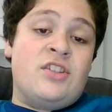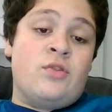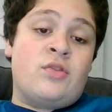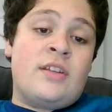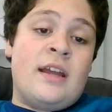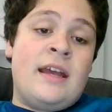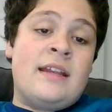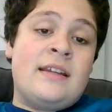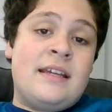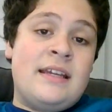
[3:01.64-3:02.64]
do say
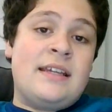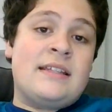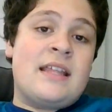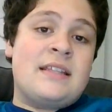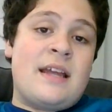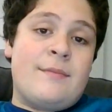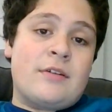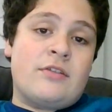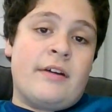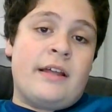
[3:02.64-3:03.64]
it is the
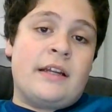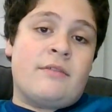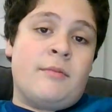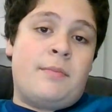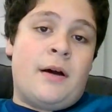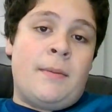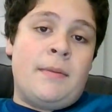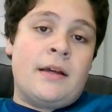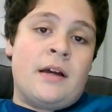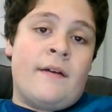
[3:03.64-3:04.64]
Democratic
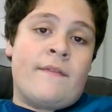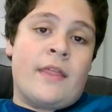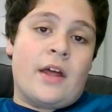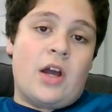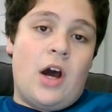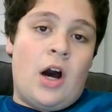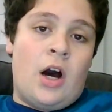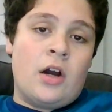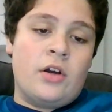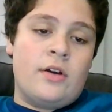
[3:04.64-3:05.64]
Republic of the
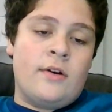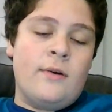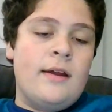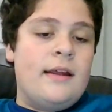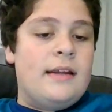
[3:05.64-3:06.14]
Congo.